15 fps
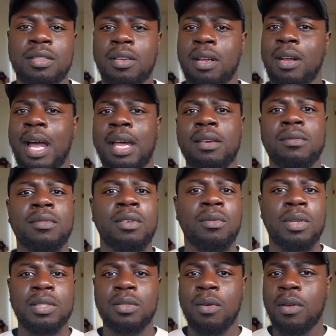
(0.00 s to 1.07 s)
you know, I don't know
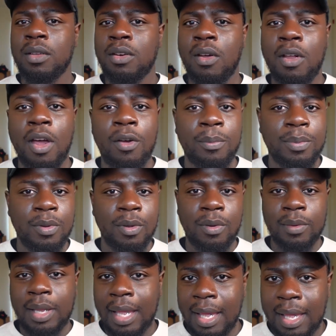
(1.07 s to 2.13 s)
what's going on. I hope you're
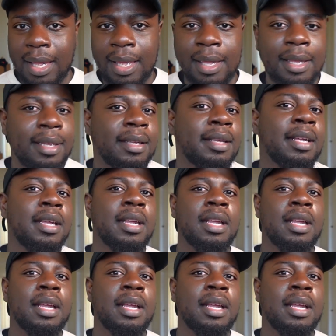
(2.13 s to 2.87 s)
okay.